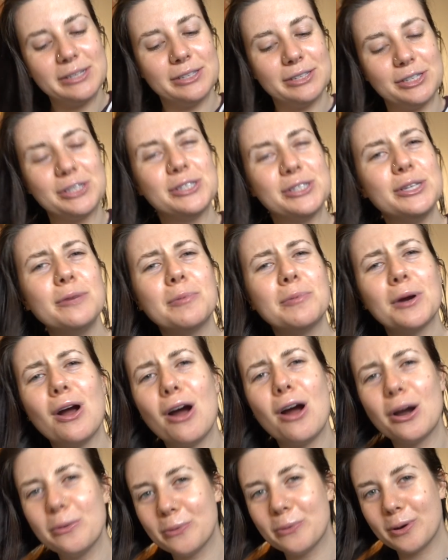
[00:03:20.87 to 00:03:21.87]
just super
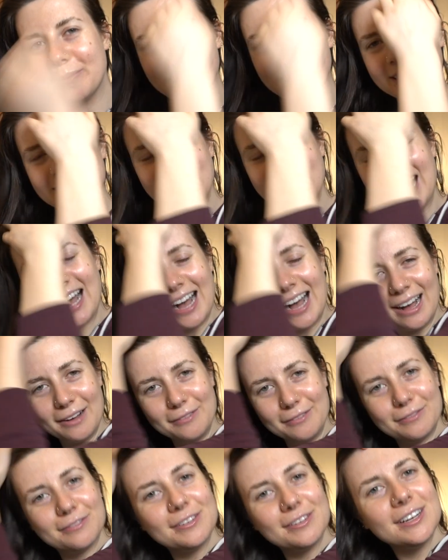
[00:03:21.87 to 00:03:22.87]
heartwarming to
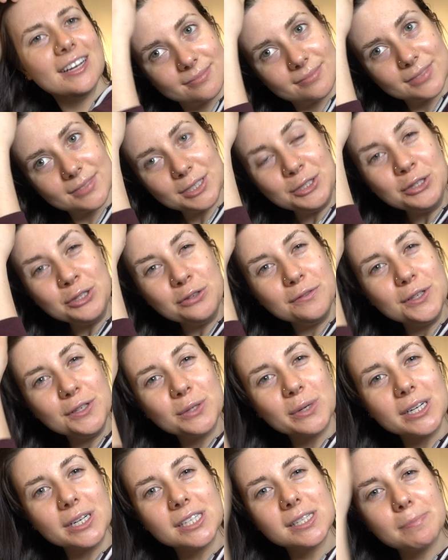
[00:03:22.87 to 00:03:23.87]
have new
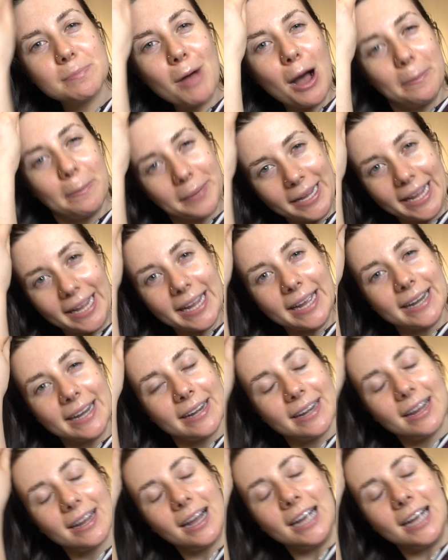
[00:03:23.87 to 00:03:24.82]
viewers pop in.